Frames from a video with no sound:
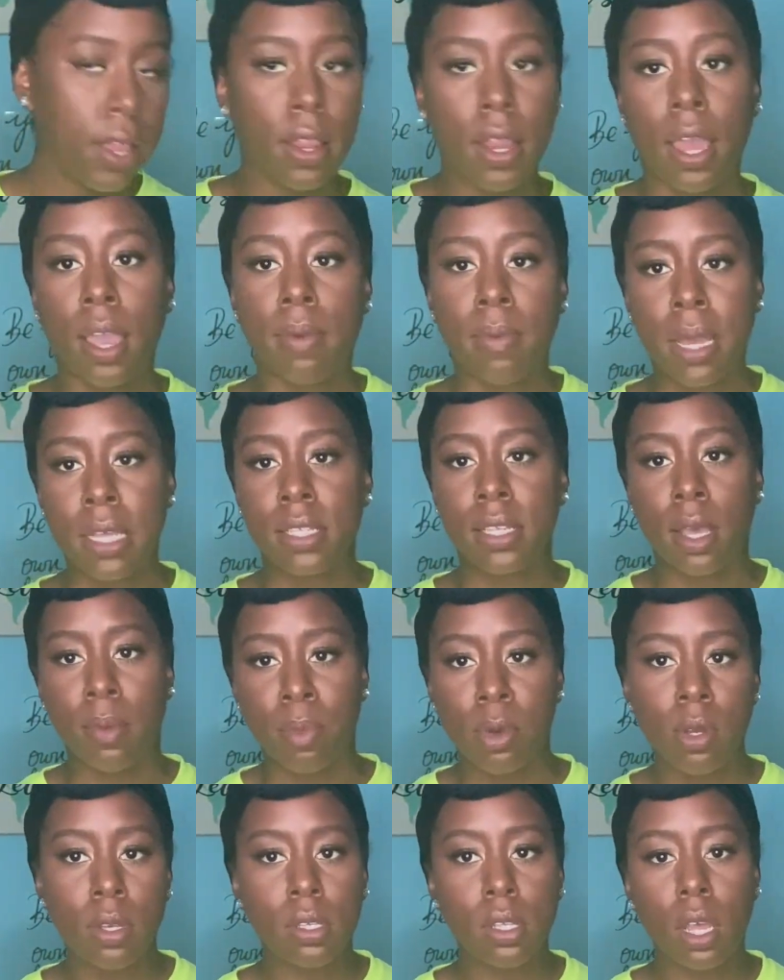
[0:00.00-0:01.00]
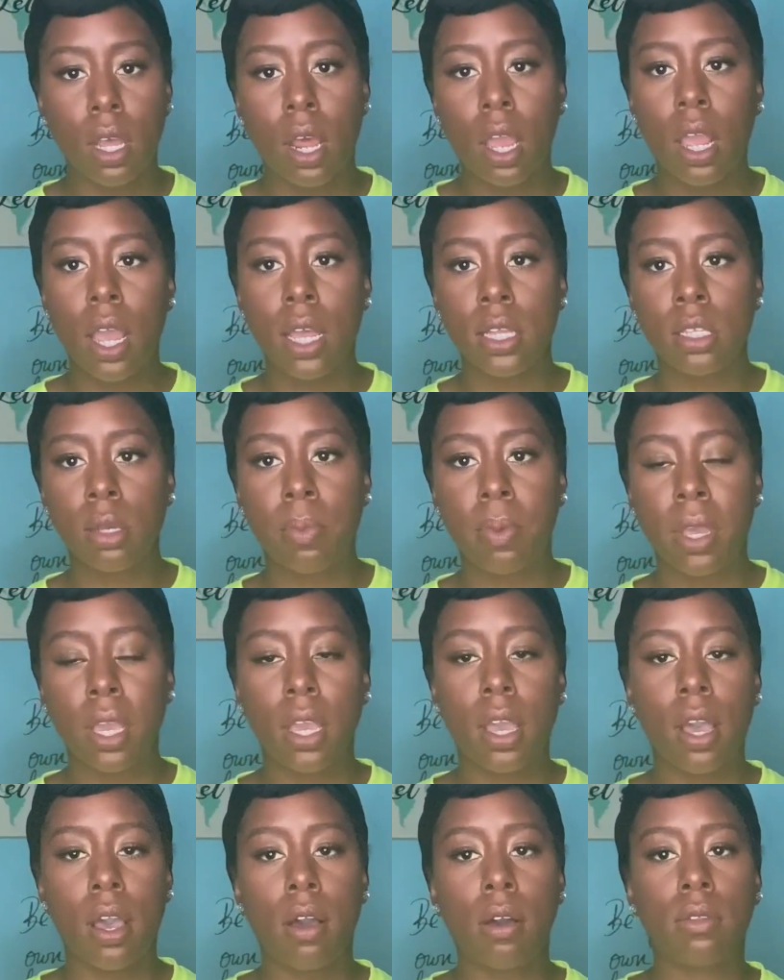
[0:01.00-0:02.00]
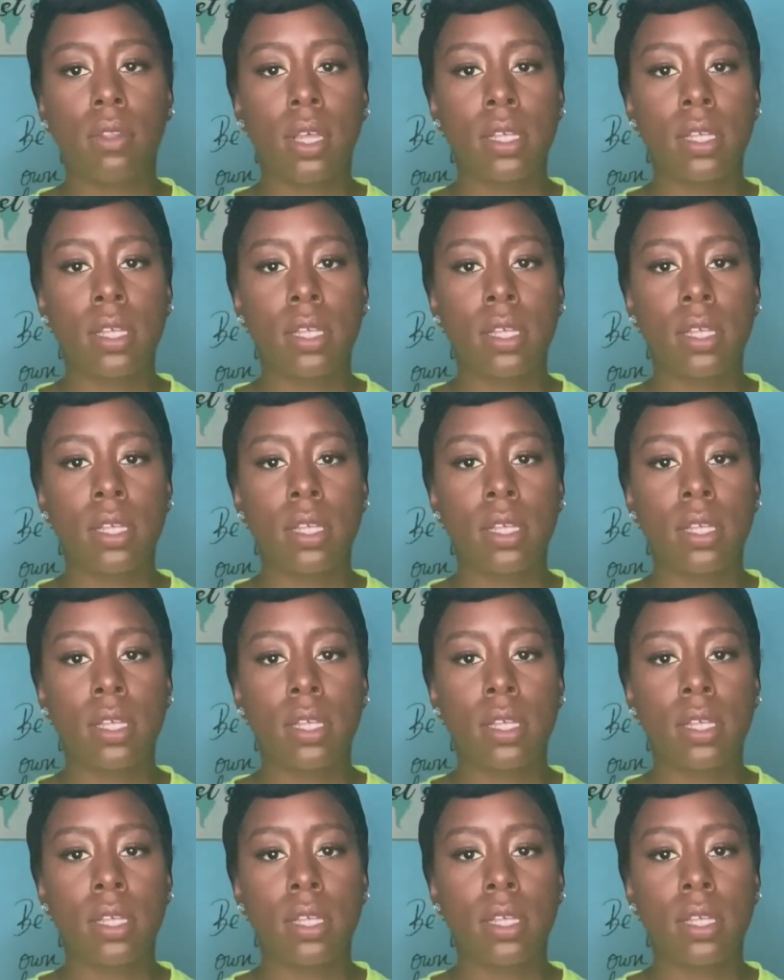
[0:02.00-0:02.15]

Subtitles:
like my samples that I got to pick out.